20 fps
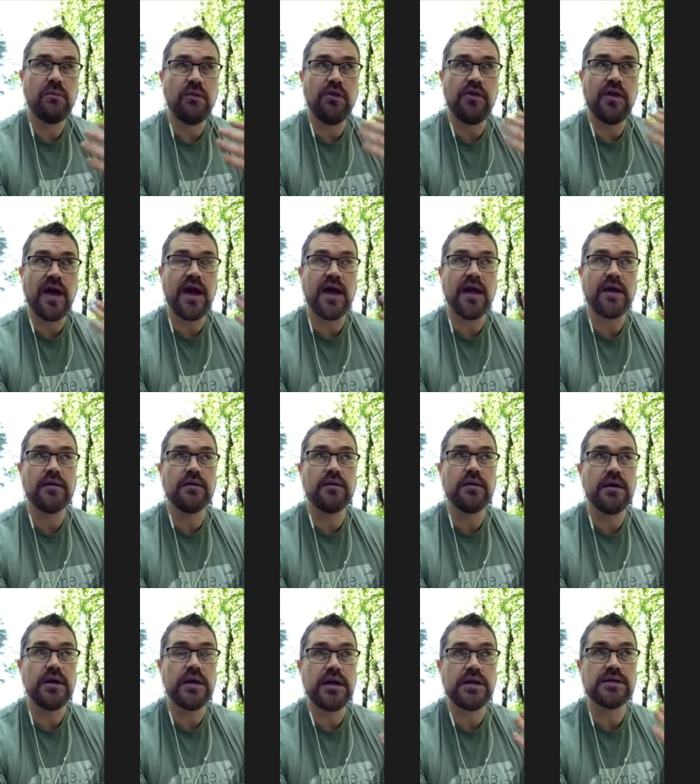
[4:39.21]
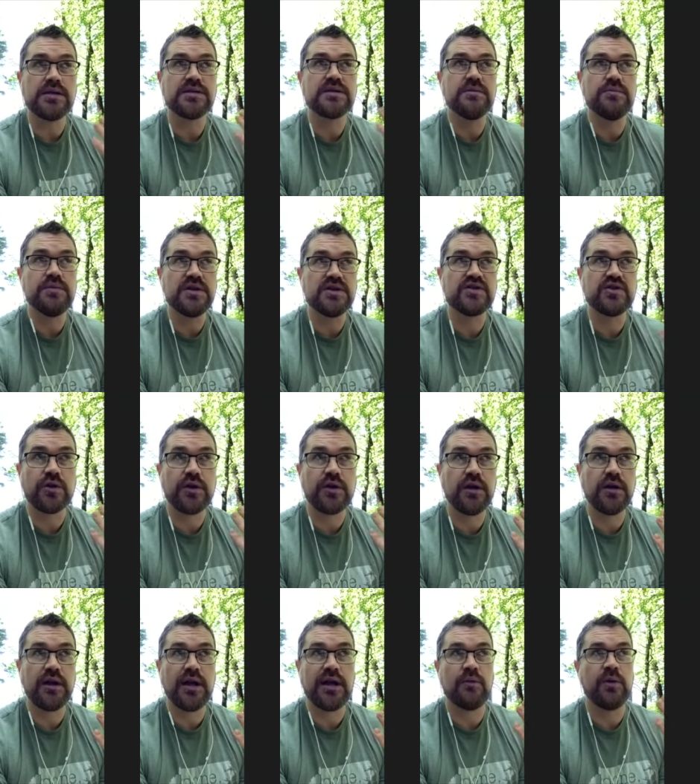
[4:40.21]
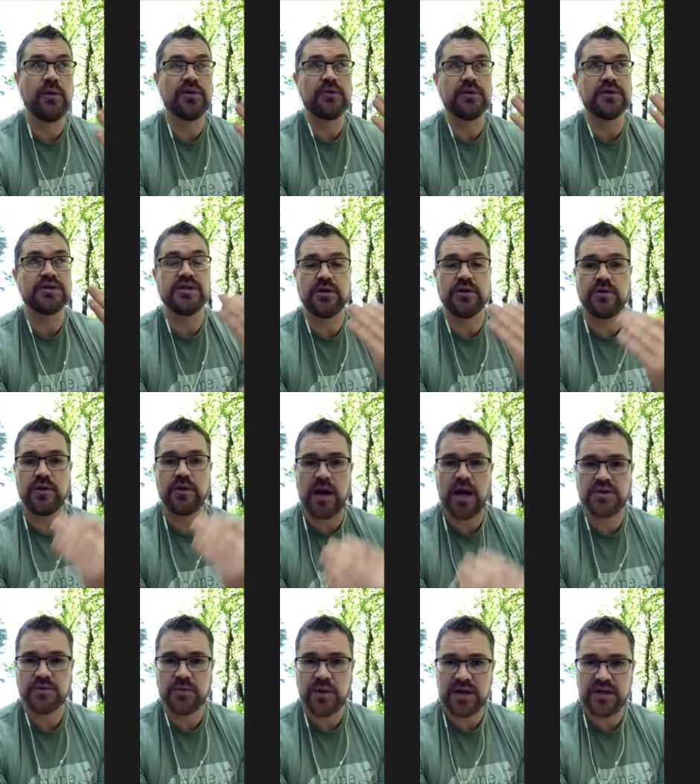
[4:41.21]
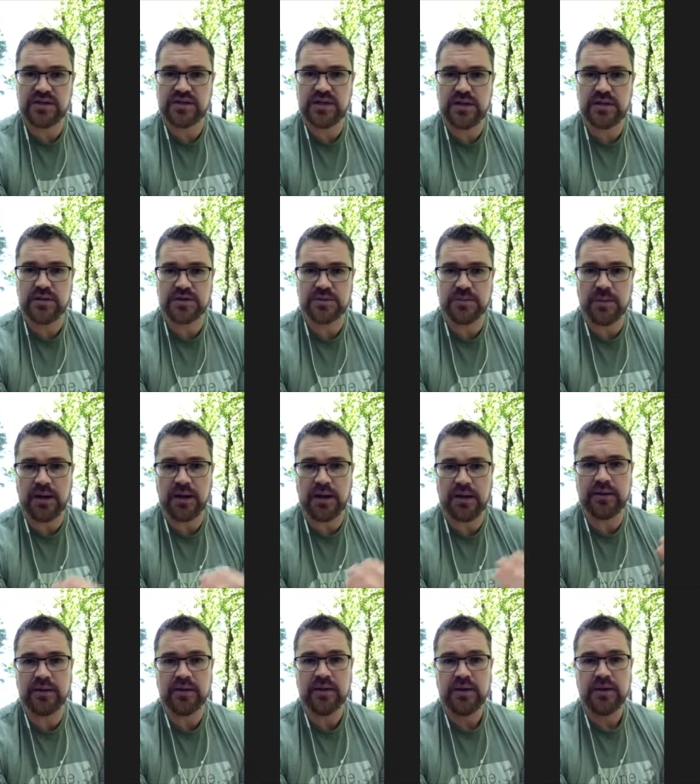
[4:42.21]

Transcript: that needs to be circulating, whether it's in the graduating senior's mind